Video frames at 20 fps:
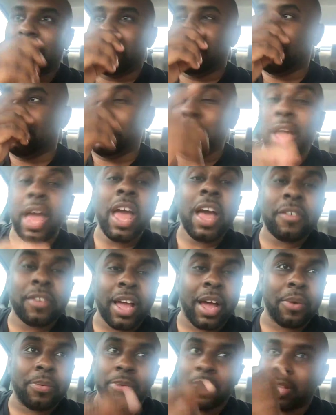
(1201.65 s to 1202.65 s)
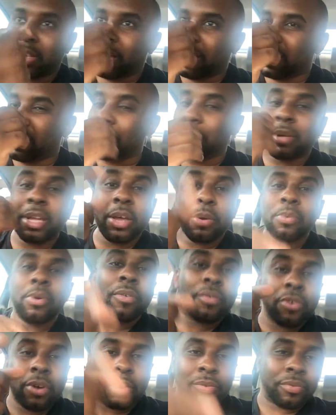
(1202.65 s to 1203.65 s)
And if you have got one yet, come get one
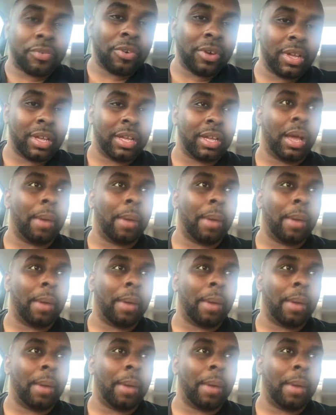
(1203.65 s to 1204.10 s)
for a friend.